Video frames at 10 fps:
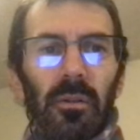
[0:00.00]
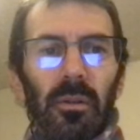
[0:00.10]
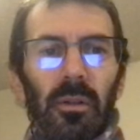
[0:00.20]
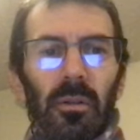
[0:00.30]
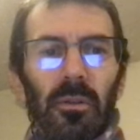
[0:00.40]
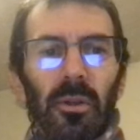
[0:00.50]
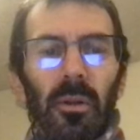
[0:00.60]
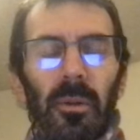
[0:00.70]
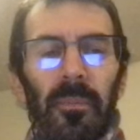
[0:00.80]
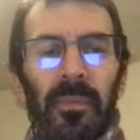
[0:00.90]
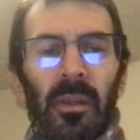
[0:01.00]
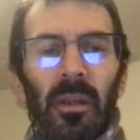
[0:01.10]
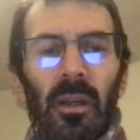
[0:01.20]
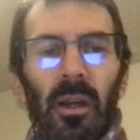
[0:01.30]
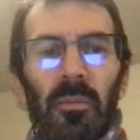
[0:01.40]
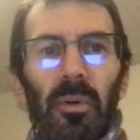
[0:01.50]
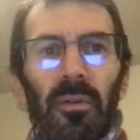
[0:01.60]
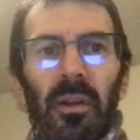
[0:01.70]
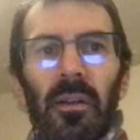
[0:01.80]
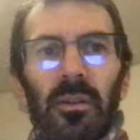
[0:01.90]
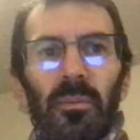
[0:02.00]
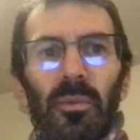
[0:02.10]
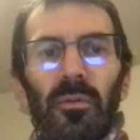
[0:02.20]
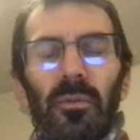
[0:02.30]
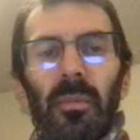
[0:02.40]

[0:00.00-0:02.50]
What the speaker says: to the console, and both lines are moved.